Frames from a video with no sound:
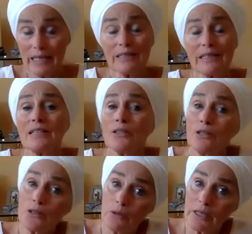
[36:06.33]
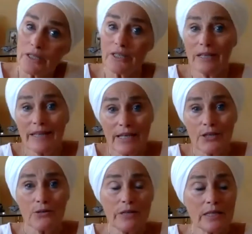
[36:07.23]
That's a good question. Thank
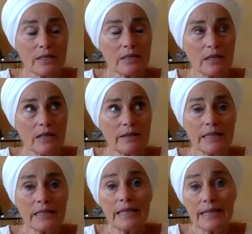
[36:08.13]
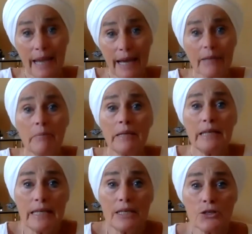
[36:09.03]
you. The academy
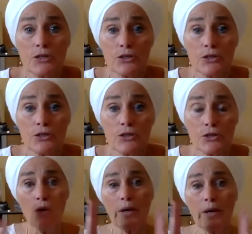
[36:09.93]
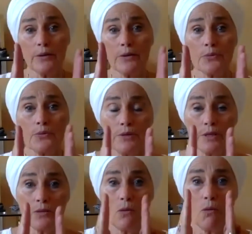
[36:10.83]
is, you go in through
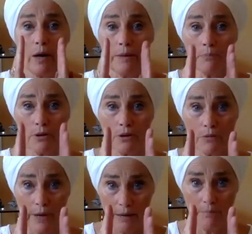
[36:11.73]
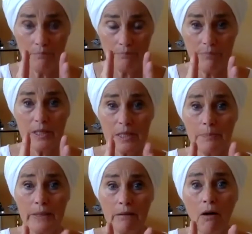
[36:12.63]
this one program that's
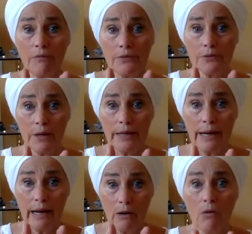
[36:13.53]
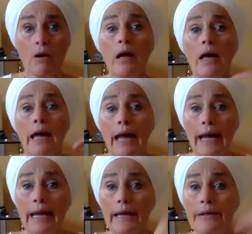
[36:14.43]
being offered right now,
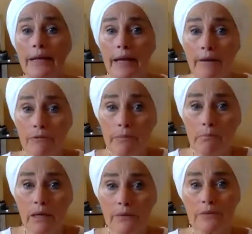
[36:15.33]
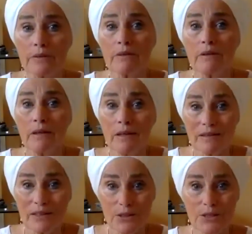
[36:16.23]
and every month
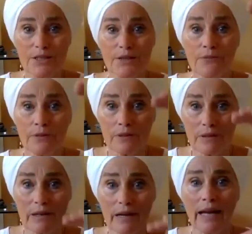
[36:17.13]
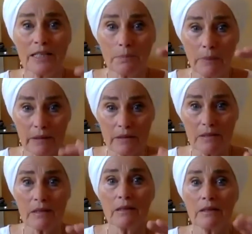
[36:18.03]
there's different aspects
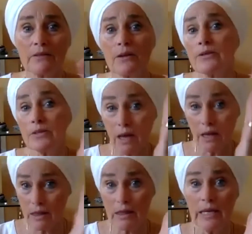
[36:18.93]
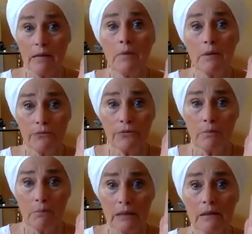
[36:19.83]
that there's a theme for a
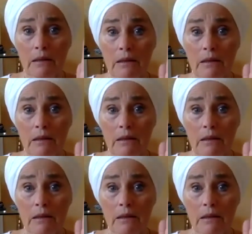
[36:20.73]
month,